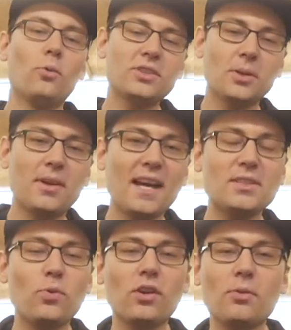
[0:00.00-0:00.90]
What's up
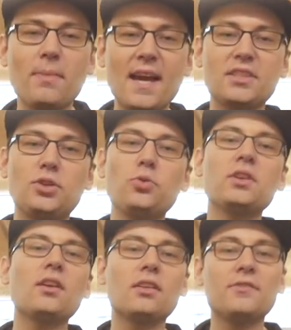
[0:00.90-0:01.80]
guys, welcome back to
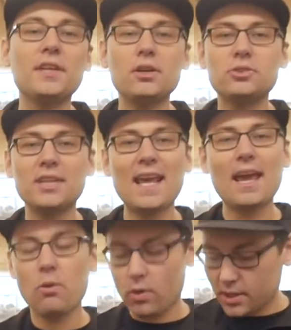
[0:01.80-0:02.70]
another video.
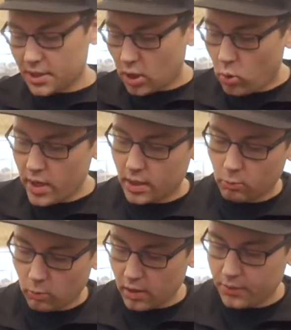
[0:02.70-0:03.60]
Today I wanted a quick
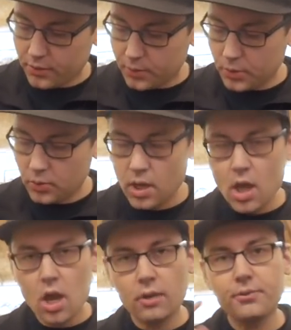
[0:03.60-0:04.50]
run through
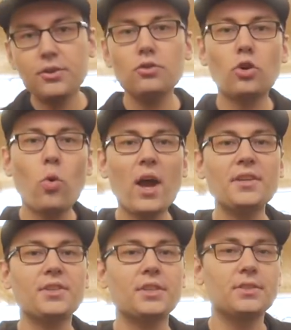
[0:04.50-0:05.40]
a few
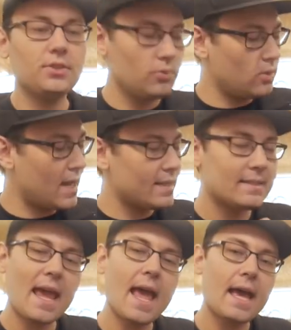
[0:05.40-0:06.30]
questions you
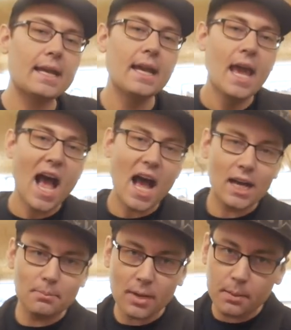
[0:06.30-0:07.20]
guys had
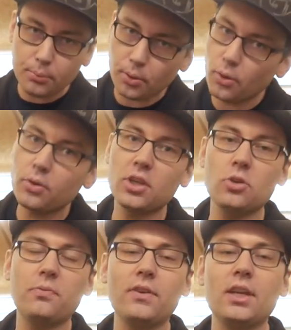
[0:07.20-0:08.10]
on my
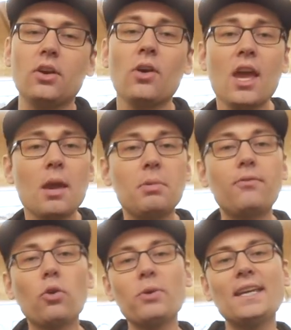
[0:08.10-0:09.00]
ProCube video. And
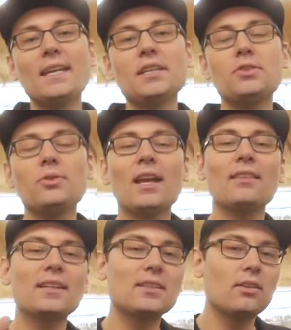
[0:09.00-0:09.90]
before we get into it,
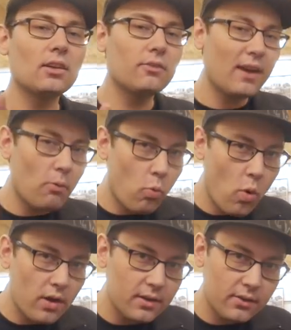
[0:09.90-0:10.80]
I'd like to clarify
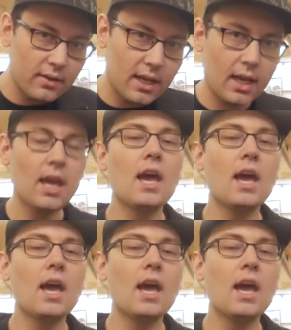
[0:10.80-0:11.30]
one thing